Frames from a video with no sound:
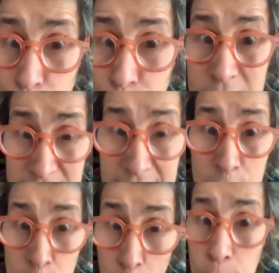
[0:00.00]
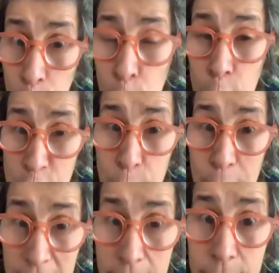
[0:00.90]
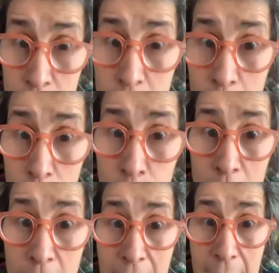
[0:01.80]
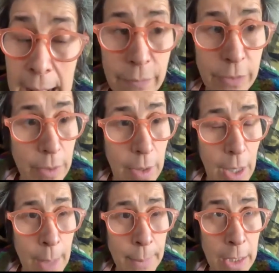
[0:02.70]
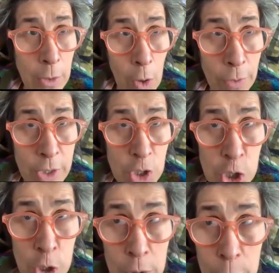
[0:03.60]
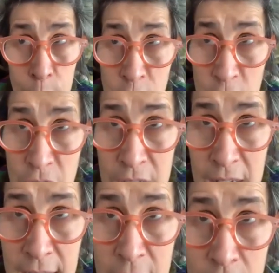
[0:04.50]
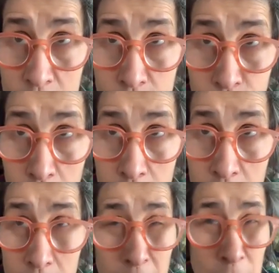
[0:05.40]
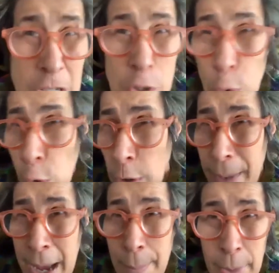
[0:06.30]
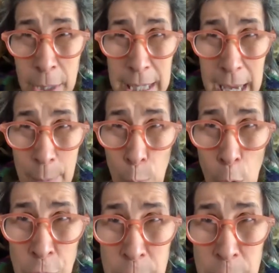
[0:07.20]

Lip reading: we say no more to it, you know. And I mean, on the shoot that we just did, because it's all about money, and once